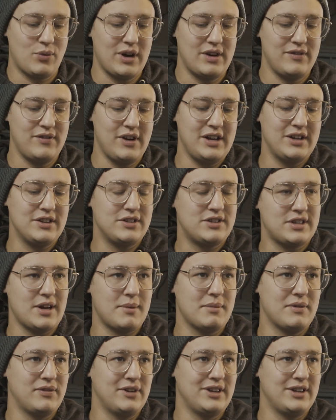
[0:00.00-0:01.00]
renovated
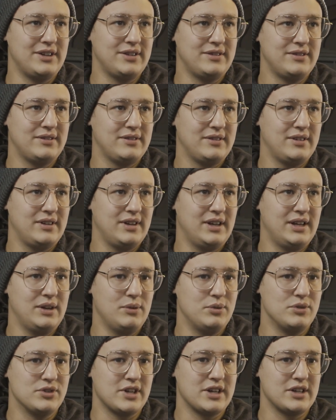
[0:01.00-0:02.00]
some of it, and
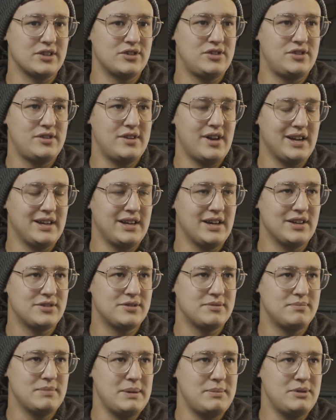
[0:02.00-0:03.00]
it was like, I
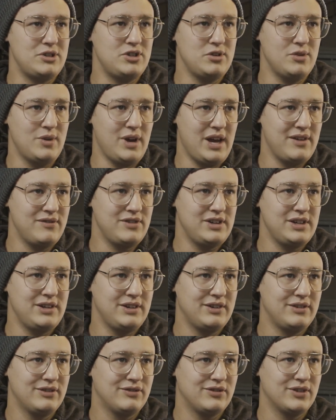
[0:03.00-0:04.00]
guess maybe too
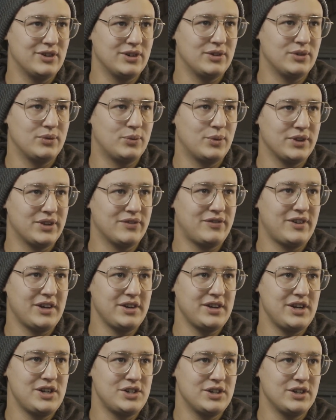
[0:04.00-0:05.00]
heavy for what the
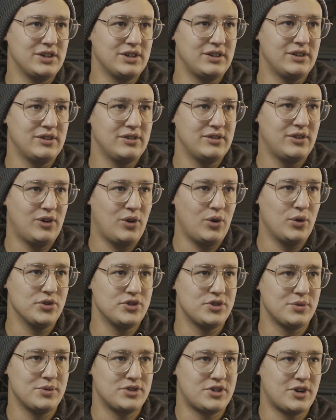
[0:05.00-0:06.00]
foundation could.
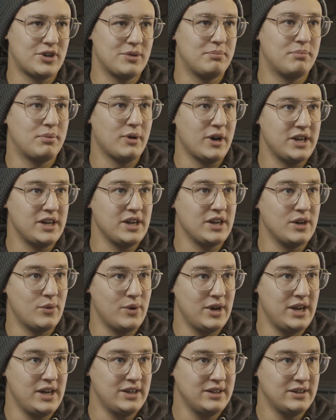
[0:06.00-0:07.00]
So it started breaking
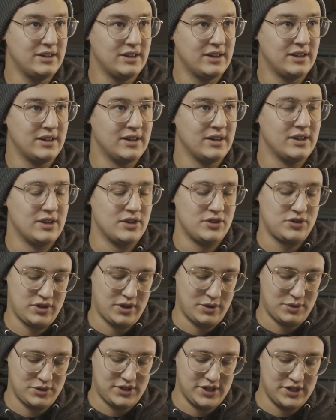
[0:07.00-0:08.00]
away. Right.
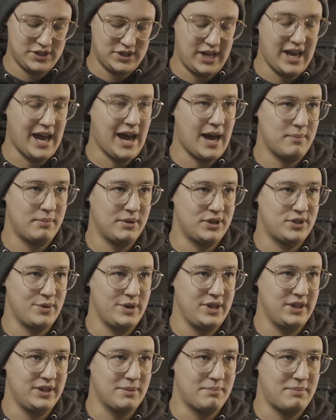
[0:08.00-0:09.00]
So there was this gap
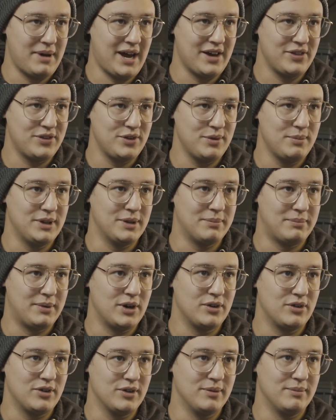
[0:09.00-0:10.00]
between the bathroom and the
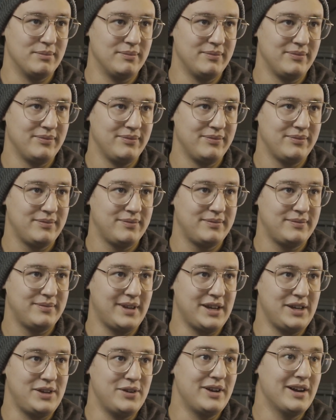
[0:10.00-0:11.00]
bunk room,
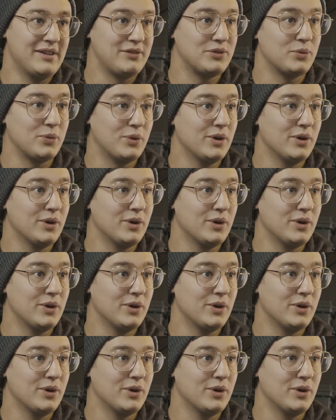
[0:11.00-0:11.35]
that you'd have to